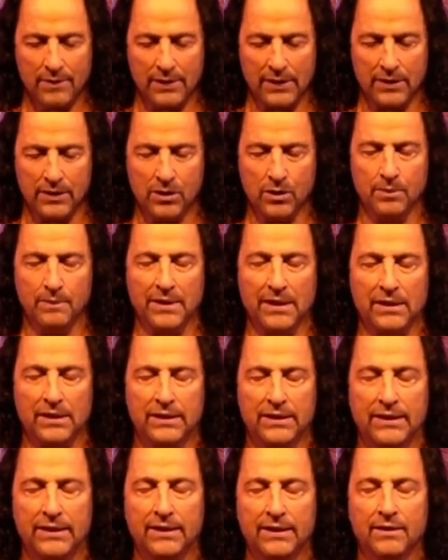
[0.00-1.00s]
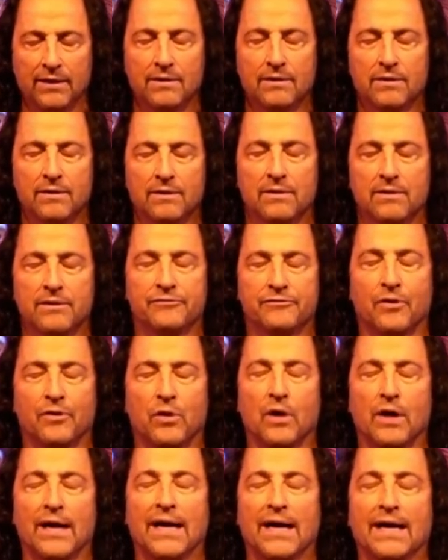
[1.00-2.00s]
in humility, the
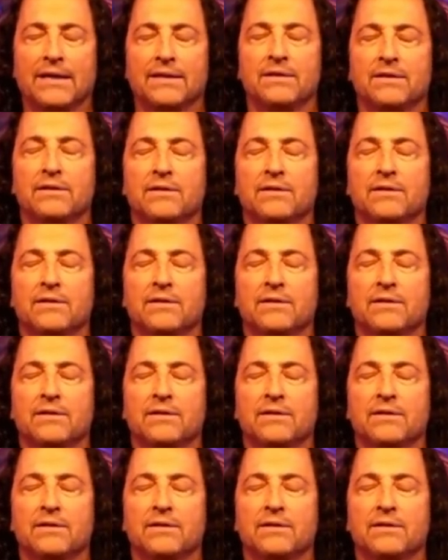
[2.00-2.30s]
forehead,